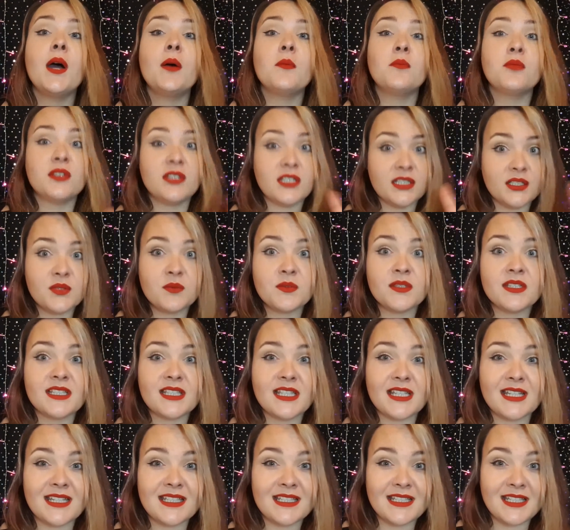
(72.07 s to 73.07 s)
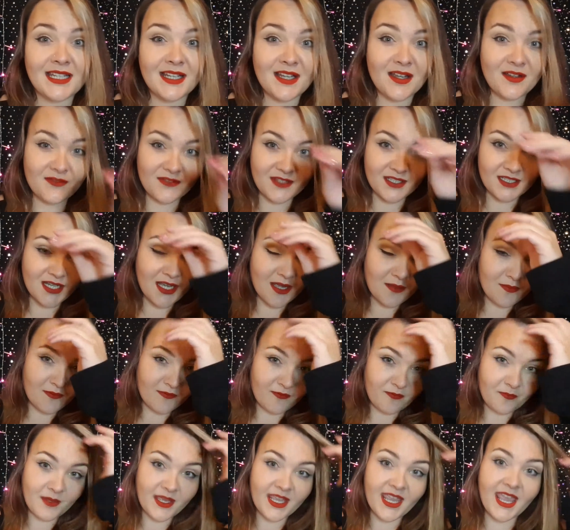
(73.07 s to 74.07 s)
but they're the ones that I can think off the top
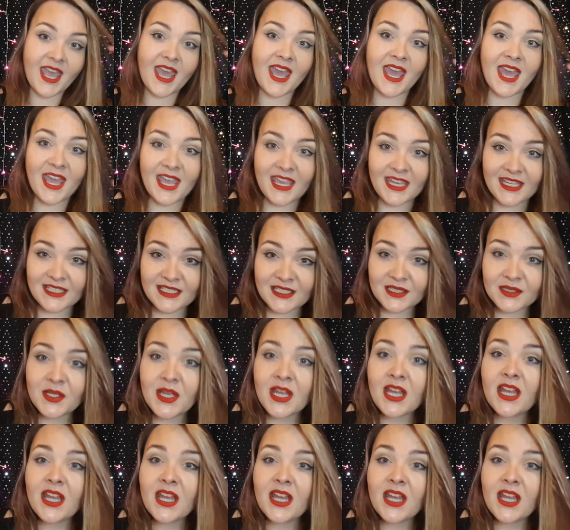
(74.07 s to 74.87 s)
of my head.